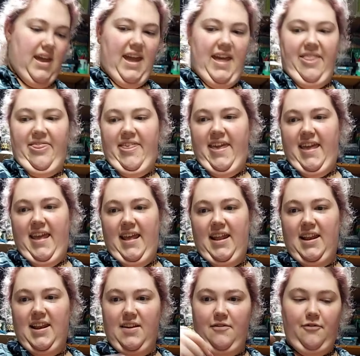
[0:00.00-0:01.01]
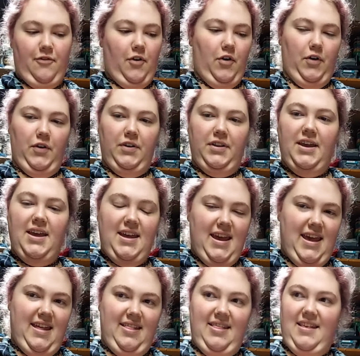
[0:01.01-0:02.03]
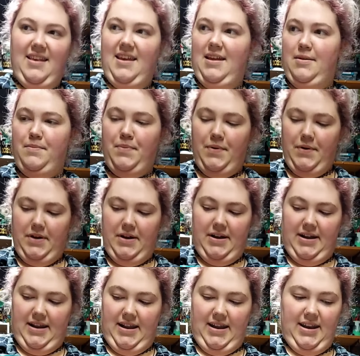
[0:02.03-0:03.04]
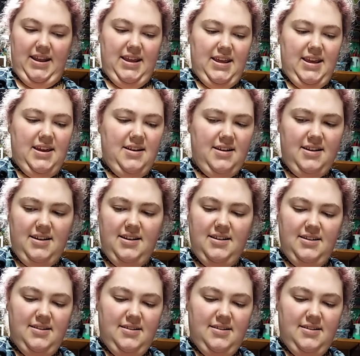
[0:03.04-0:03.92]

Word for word: And then fold it and then put it in here.